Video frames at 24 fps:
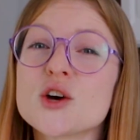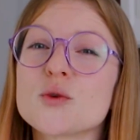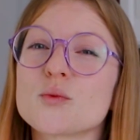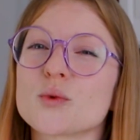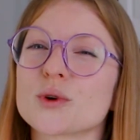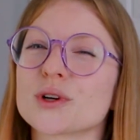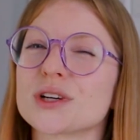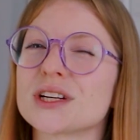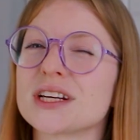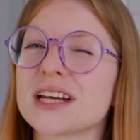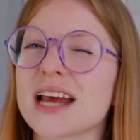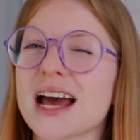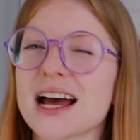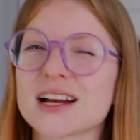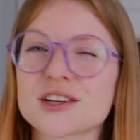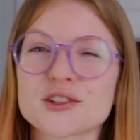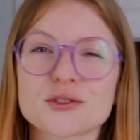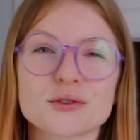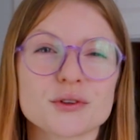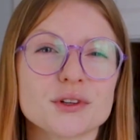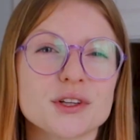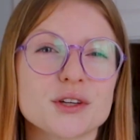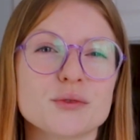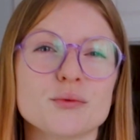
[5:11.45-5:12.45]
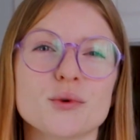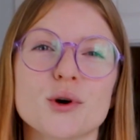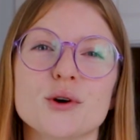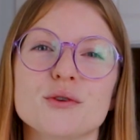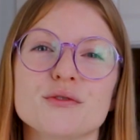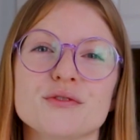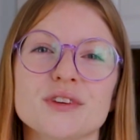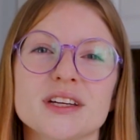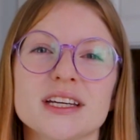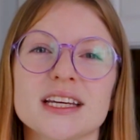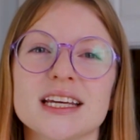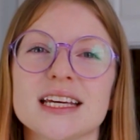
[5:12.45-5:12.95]
were naturally
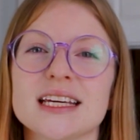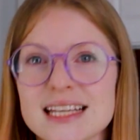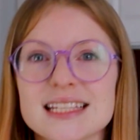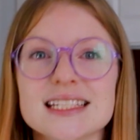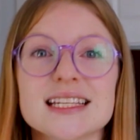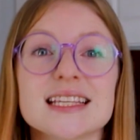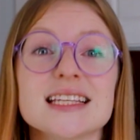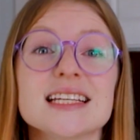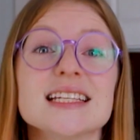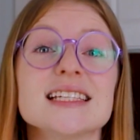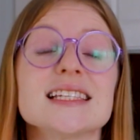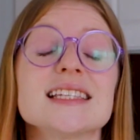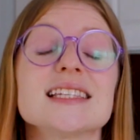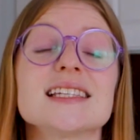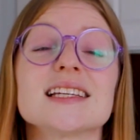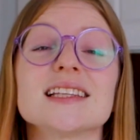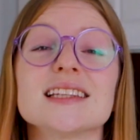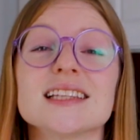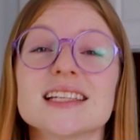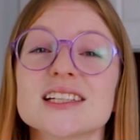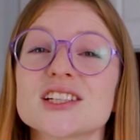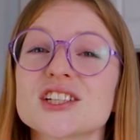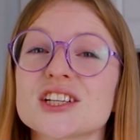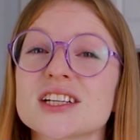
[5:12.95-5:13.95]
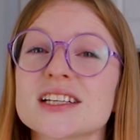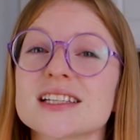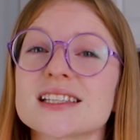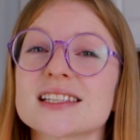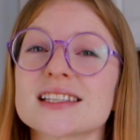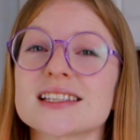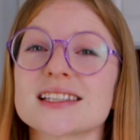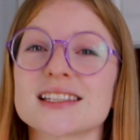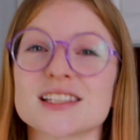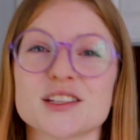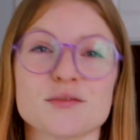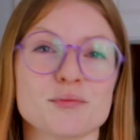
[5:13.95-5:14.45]
woven into these delicious,
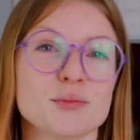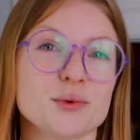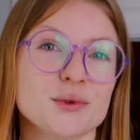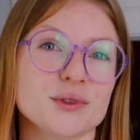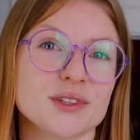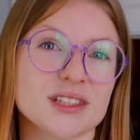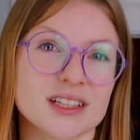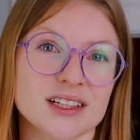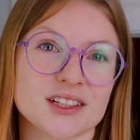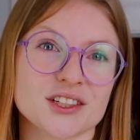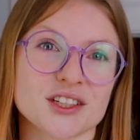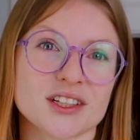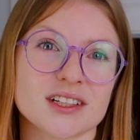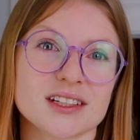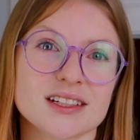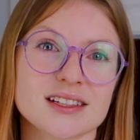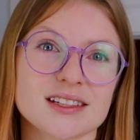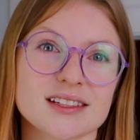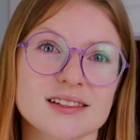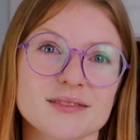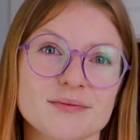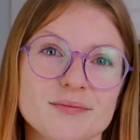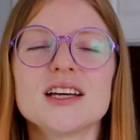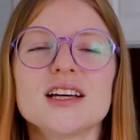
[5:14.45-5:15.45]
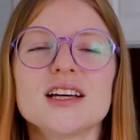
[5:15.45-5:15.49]
simple dishes.